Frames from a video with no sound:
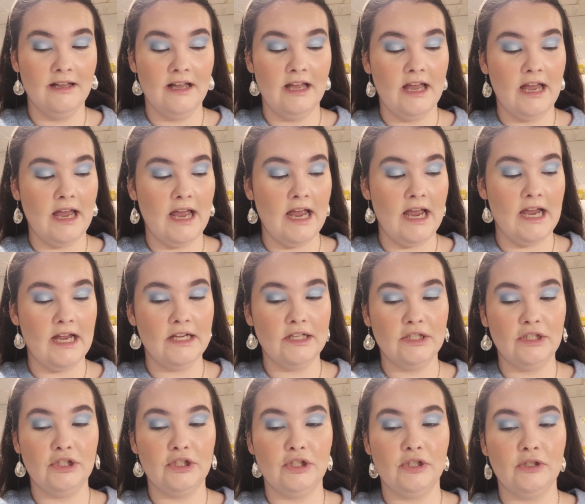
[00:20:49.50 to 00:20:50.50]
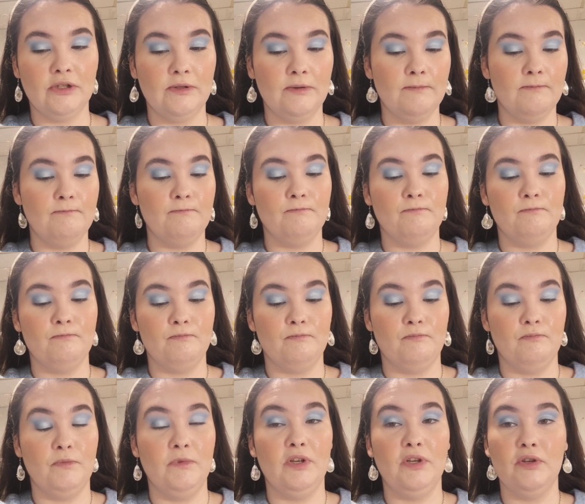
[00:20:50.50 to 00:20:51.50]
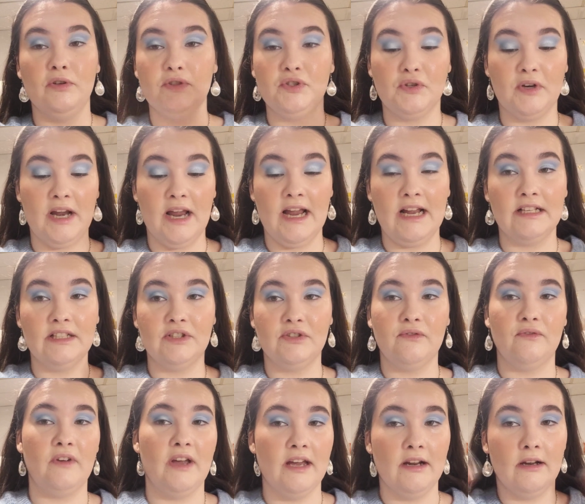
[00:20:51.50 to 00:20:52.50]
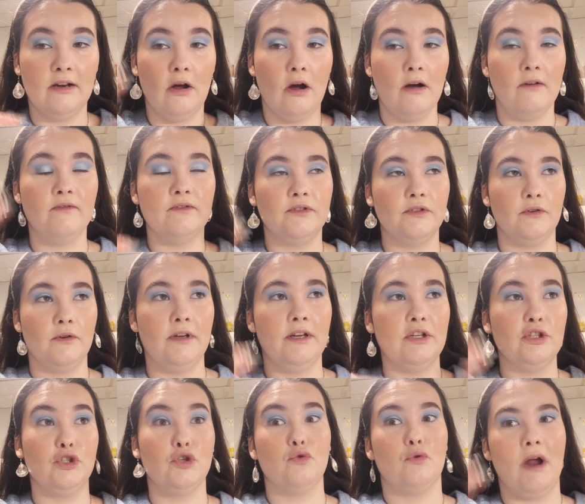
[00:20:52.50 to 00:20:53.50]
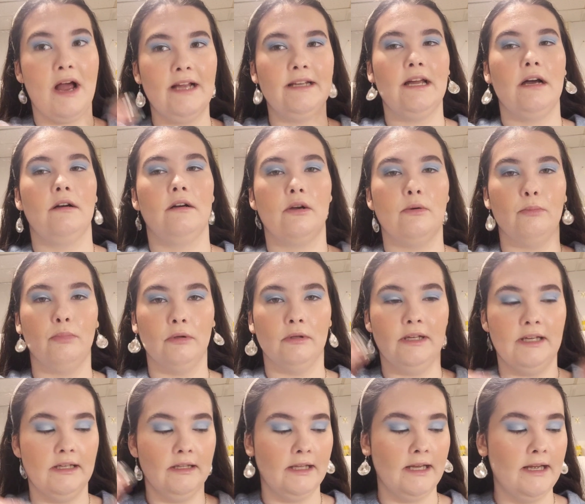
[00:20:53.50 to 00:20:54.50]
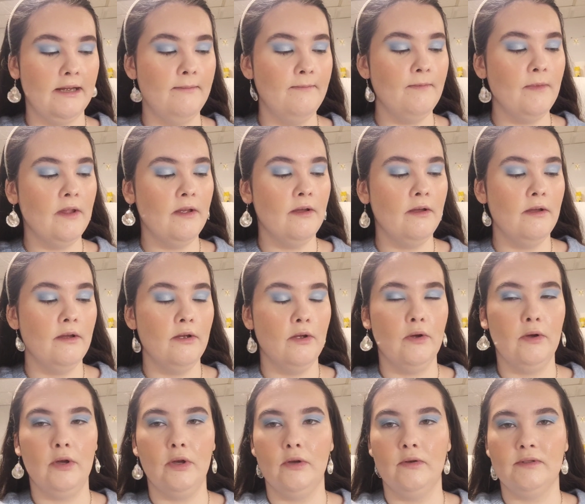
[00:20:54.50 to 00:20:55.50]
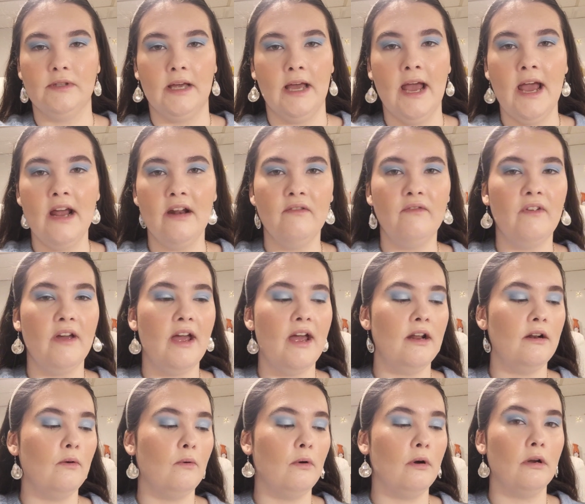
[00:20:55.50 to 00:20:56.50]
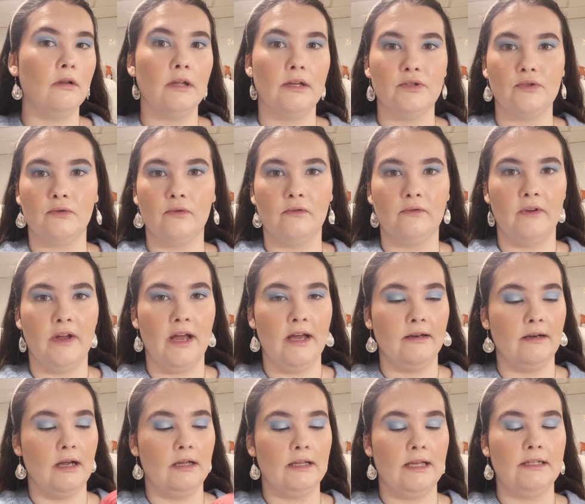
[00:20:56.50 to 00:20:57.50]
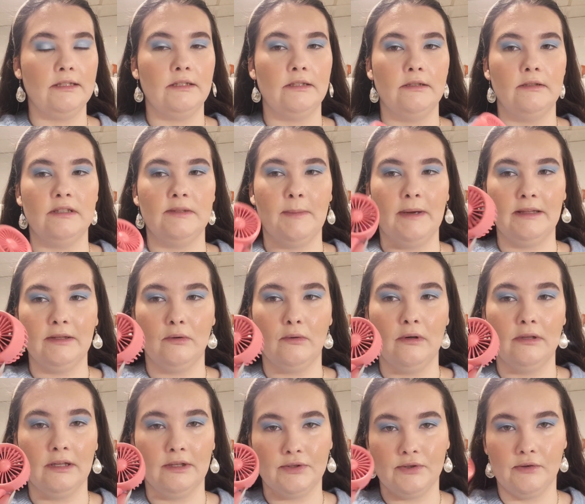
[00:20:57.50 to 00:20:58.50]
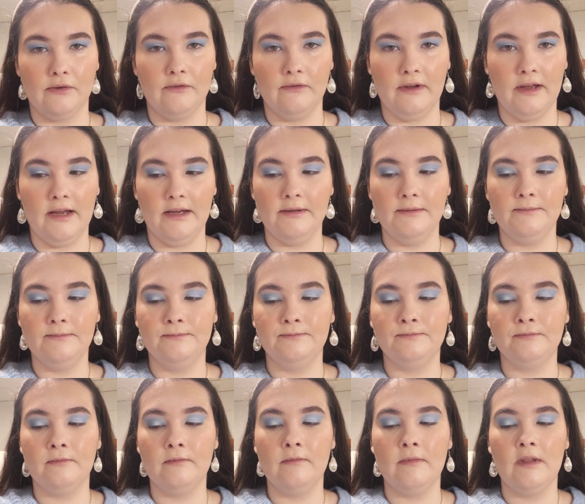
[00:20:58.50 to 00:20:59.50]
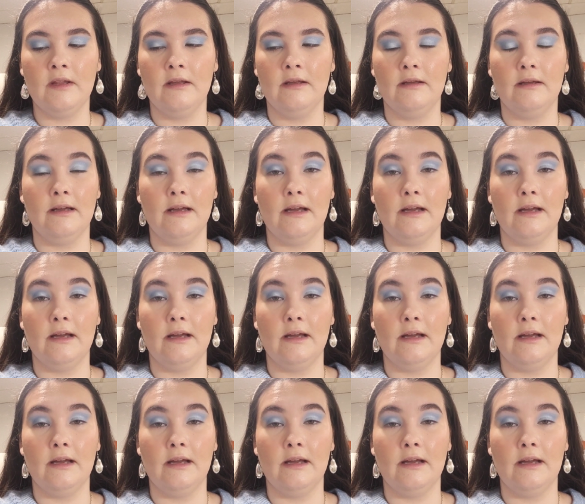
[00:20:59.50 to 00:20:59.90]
And you can use your hands to fan it off so it can dry down completely. You can use a hand fan or electrical fan. I like to use my little electrical fan. It